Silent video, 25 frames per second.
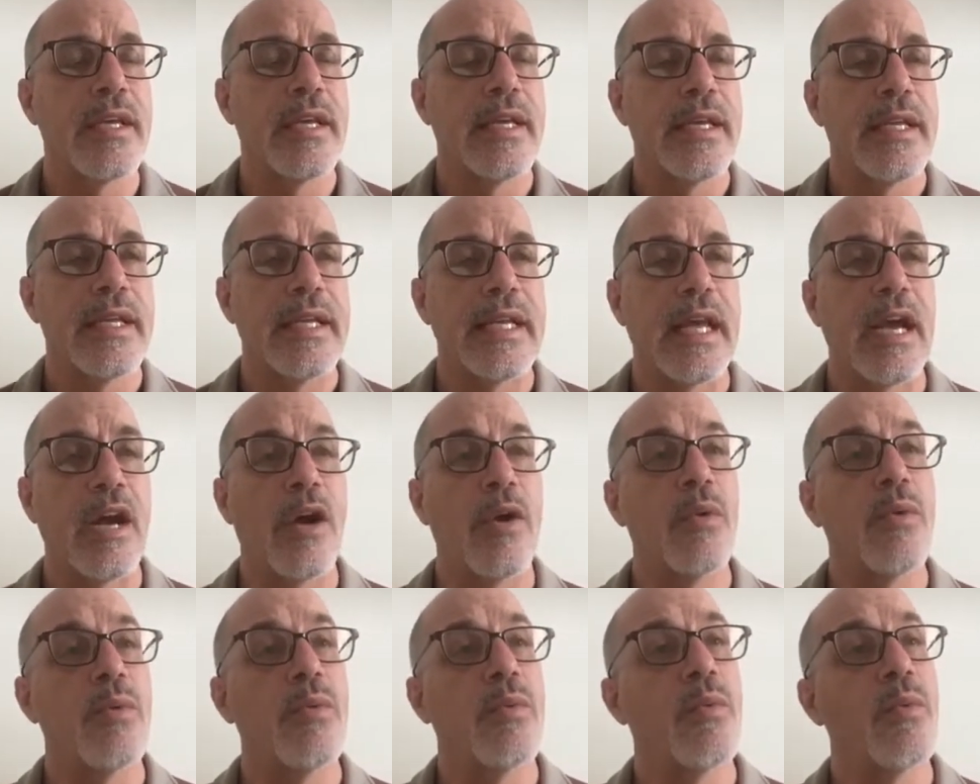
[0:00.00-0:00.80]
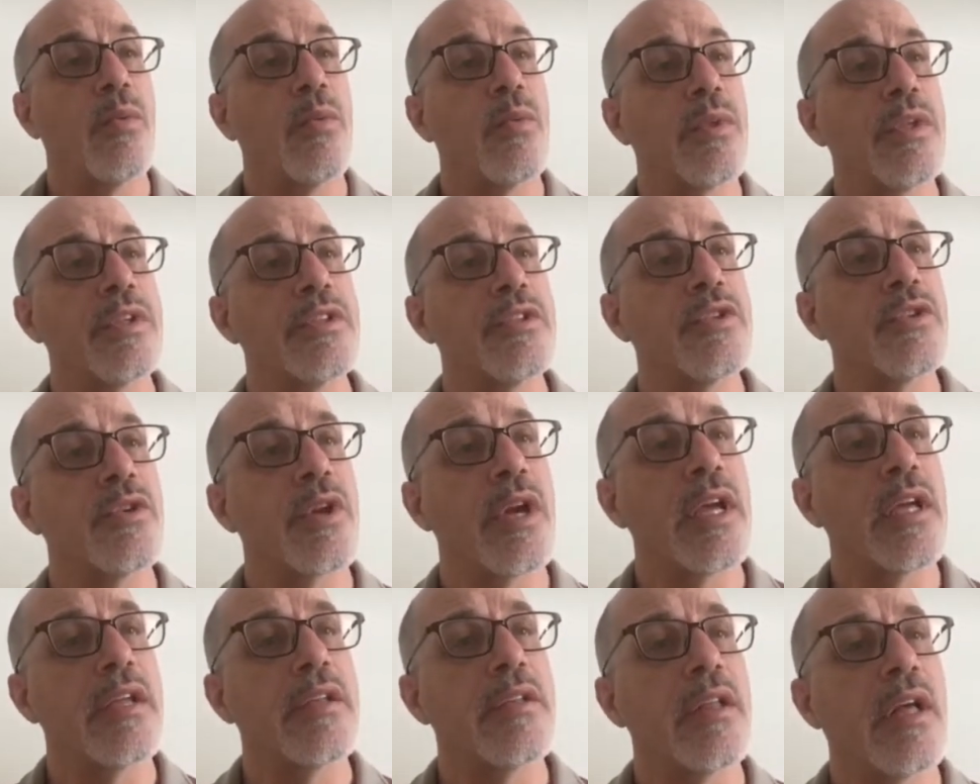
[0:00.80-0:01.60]
Now, let's try
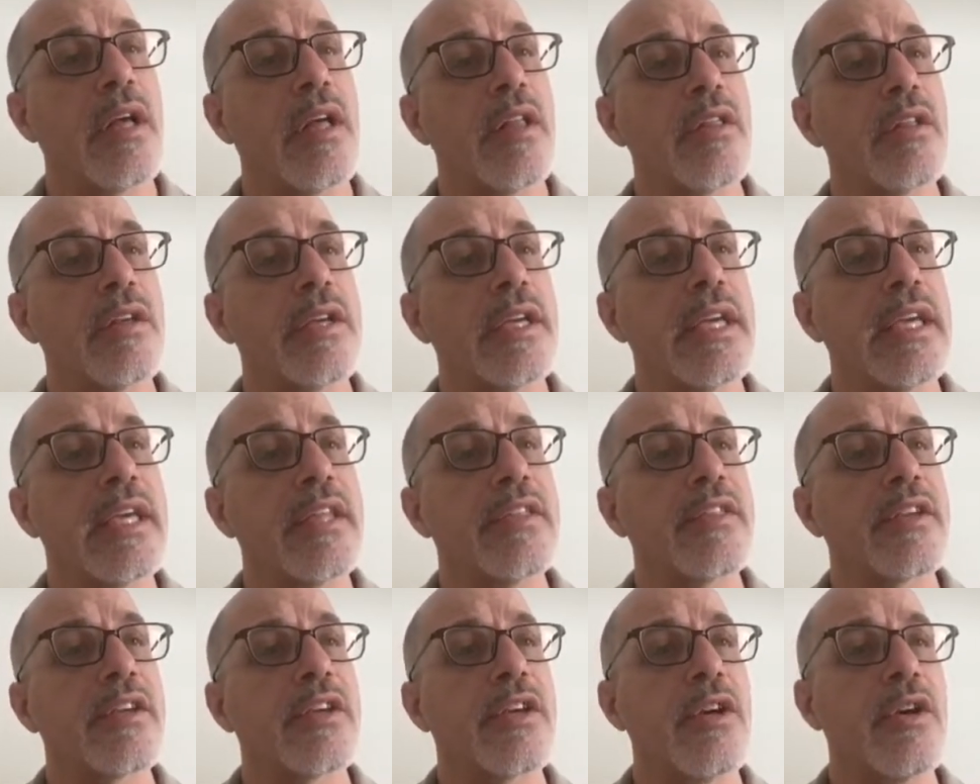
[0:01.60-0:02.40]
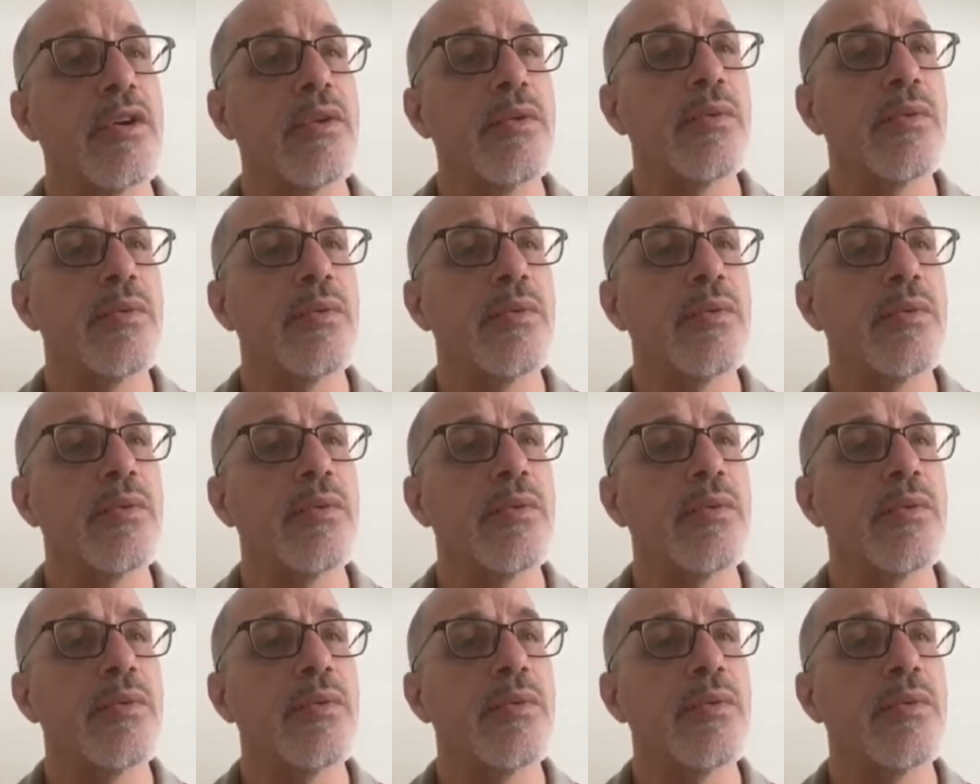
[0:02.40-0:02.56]
looking at the cone